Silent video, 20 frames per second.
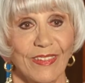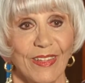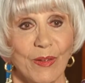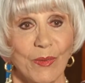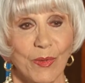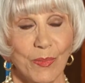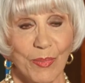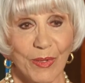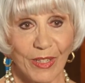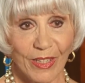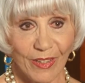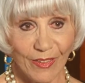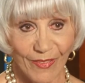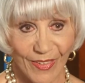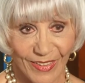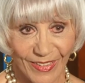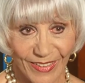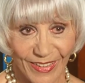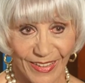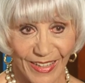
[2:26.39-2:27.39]
There would be an
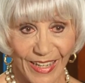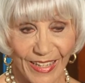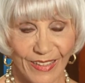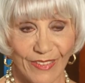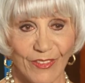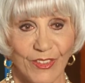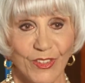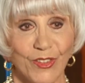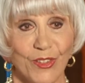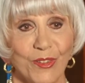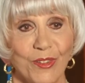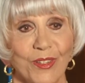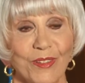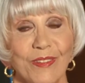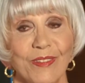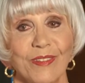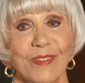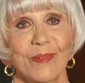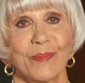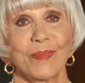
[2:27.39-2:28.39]
investigative
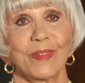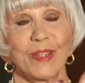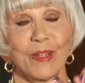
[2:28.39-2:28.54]
journalism.